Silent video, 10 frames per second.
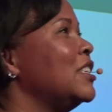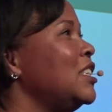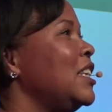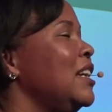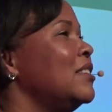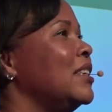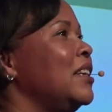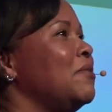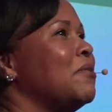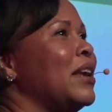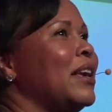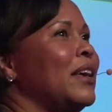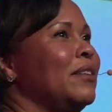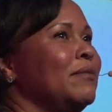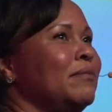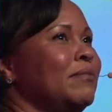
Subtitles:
cheeks are getting red.